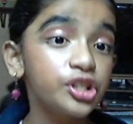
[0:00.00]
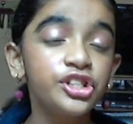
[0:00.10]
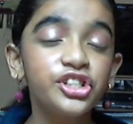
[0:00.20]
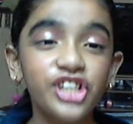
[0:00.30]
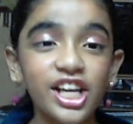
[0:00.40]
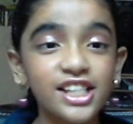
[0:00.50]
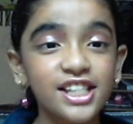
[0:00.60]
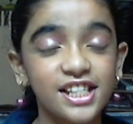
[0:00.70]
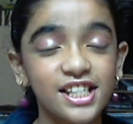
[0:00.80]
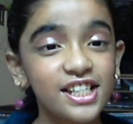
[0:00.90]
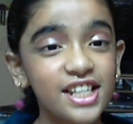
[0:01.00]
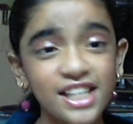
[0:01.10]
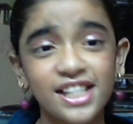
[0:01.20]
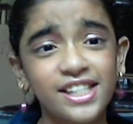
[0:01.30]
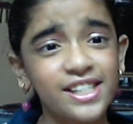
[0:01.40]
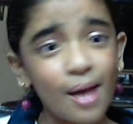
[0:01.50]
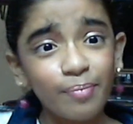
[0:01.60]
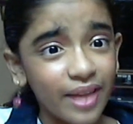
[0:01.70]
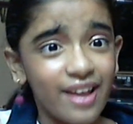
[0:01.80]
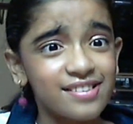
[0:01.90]
You just need
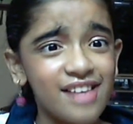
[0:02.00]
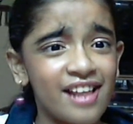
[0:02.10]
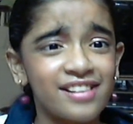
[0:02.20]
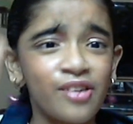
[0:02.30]
some things,